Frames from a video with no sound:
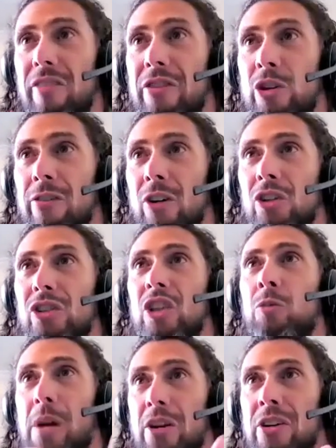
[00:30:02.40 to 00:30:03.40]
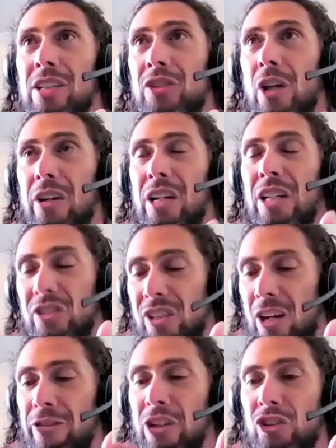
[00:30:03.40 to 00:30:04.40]
of the universe, experience
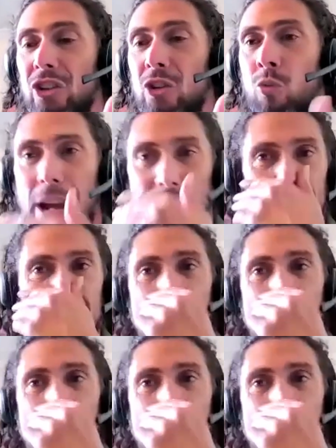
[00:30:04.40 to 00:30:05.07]
itself in a certain way,